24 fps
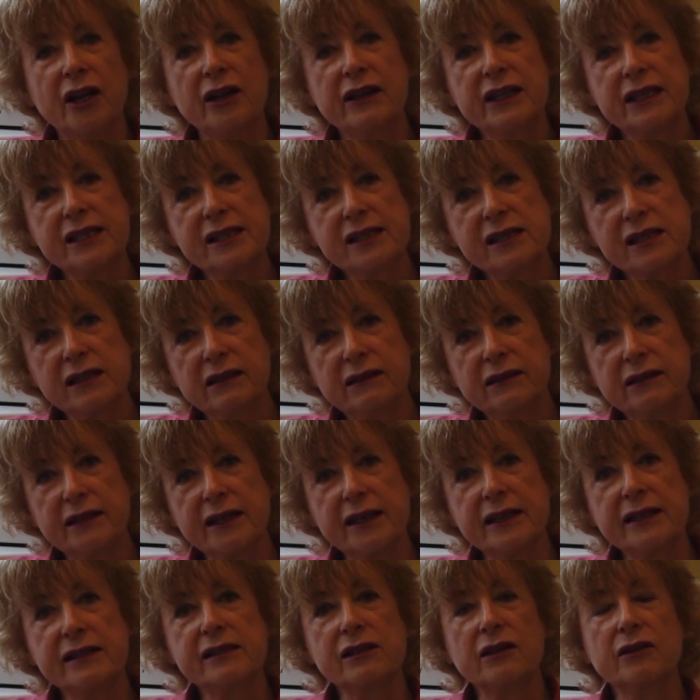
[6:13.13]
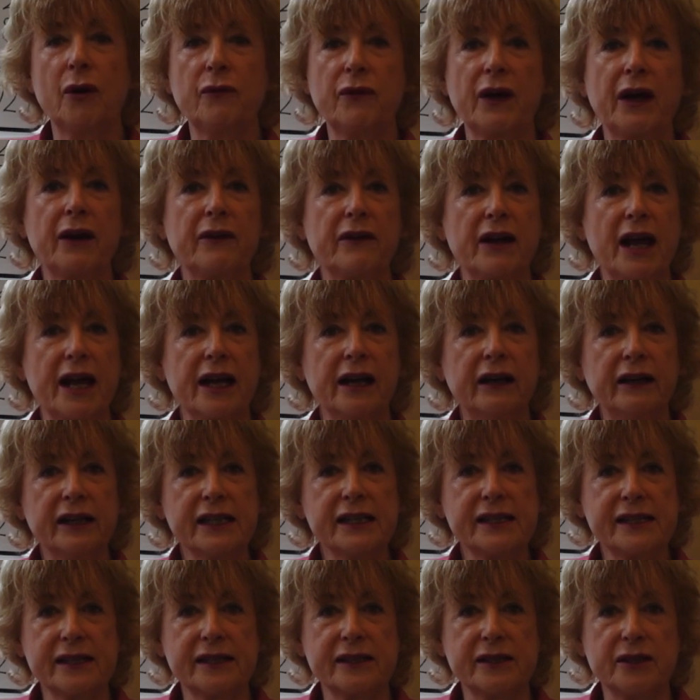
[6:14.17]
the size of our AI
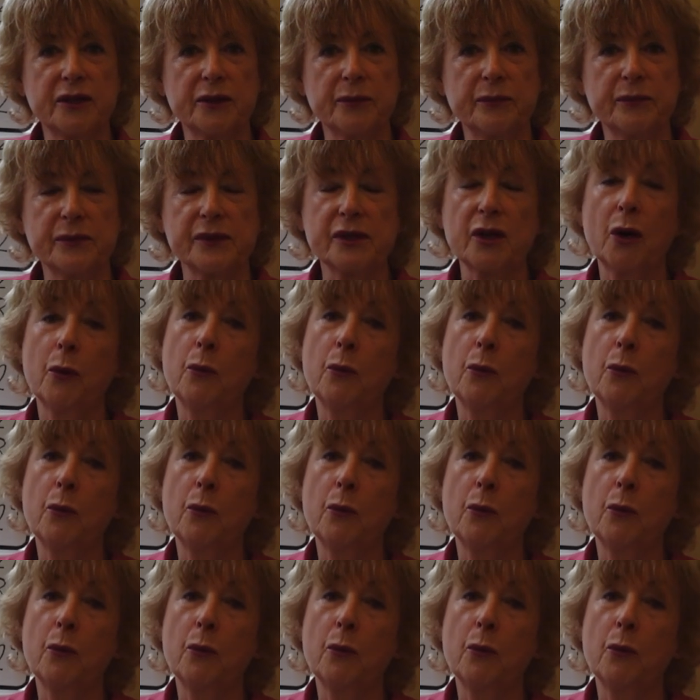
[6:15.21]
systems